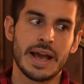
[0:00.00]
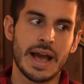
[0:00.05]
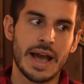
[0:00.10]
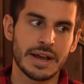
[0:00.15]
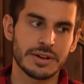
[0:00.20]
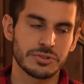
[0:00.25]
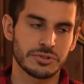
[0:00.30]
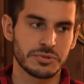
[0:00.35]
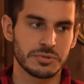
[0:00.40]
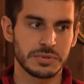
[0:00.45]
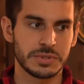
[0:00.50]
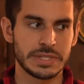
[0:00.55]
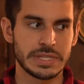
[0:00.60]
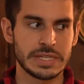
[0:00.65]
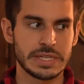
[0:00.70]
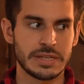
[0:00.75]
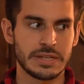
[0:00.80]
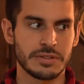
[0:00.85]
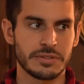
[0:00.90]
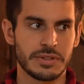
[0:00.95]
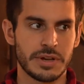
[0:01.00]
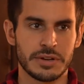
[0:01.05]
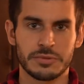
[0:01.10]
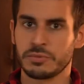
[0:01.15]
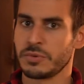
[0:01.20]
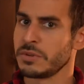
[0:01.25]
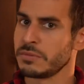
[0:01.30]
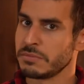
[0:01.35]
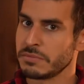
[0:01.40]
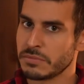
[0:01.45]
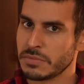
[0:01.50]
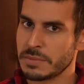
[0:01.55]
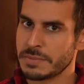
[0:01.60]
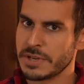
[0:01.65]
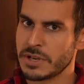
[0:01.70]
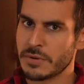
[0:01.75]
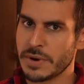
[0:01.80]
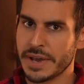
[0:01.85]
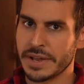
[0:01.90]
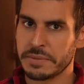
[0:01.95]
actually thought, well, let
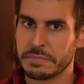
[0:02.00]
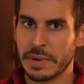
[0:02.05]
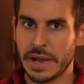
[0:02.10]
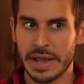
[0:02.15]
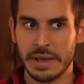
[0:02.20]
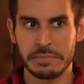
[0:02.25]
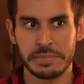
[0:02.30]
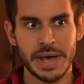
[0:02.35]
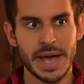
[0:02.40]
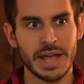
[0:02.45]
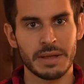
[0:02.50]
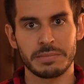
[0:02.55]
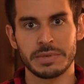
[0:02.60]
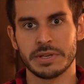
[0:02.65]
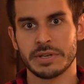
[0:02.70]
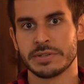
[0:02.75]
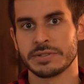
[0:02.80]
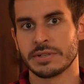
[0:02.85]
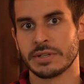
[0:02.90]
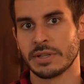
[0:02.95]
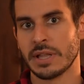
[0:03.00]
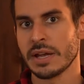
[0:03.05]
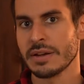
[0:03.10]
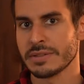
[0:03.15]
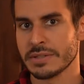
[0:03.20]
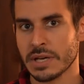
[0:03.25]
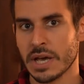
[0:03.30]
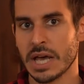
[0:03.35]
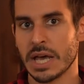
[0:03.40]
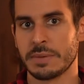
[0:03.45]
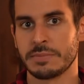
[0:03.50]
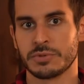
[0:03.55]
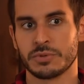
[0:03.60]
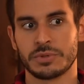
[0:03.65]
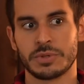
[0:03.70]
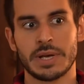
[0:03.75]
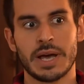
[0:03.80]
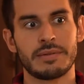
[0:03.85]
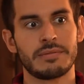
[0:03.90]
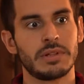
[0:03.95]
me go ahead and buy a bag, because a lot of times
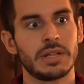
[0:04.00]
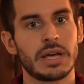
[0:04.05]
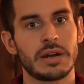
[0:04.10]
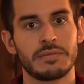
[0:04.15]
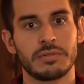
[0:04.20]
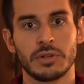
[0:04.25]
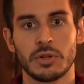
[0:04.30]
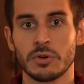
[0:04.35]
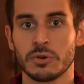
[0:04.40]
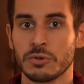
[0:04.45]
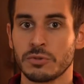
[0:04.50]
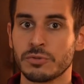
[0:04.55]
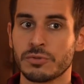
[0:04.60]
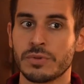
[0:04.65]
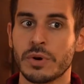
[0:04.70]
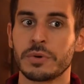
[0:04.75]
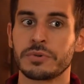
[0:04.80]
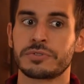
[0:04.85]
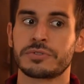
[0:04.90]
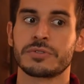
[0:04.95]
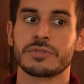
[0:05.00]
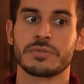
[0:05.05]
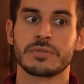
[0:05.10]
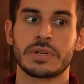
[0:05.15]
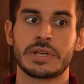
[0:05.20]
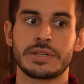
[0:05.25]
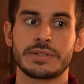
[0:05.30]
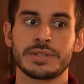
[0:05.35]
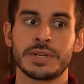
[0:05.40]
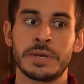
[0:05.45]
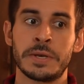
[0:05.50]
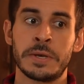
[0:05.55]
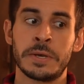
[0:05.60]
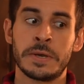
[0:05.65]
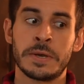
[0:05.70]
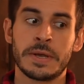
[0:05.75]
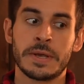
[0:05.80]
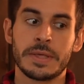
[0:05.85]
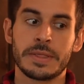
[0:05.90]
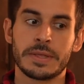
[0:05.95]
when you have a lot of local roasteries,
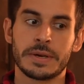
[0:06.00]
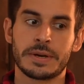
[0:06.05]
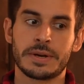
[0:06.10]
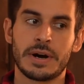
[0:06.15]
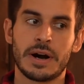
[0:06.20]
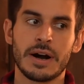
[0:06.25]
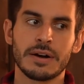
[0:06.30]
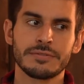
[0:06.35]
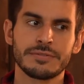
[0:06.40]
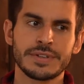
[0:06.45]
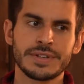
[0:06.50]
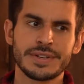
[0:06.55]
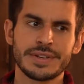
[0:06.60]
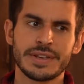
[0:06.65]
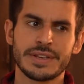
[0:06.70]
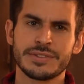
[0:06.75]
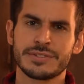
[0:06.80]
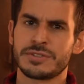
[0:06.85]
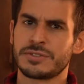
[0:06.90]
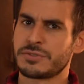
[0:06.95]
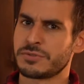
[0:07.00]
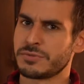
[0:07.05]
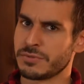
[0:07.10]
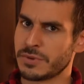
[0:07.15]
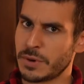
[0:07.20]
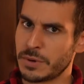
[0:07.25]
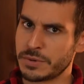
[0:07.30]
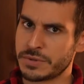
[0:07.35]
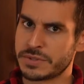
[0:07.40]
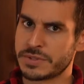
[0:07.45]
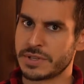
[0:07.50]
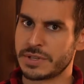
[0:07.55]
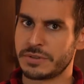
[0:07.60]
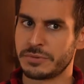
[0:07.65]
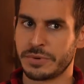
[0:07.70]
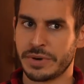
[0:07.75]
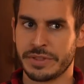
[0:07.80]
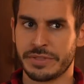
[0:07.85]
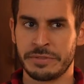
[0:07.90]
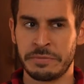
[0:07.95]
the coffee isn't roasted
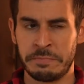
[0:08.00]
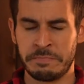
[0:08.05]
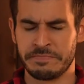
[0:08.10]
with,